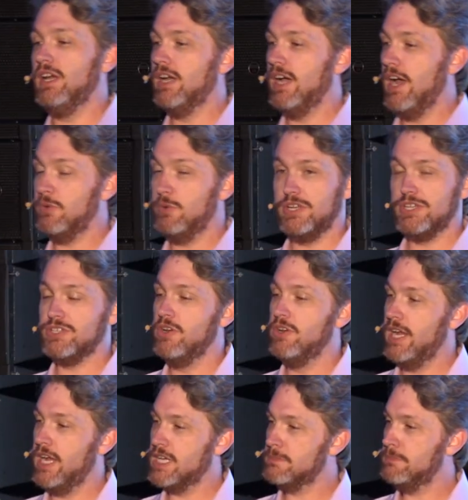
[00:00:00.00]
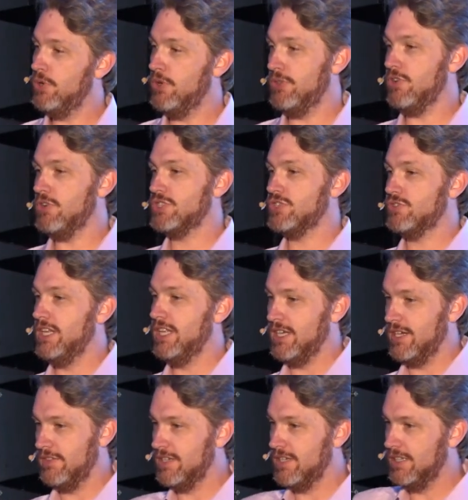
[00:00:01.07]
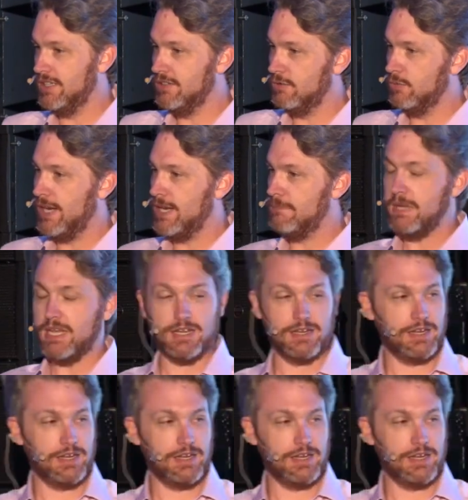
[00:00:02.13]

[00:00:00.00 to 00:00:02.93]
otherwise known as Perth, Australia, the little red pin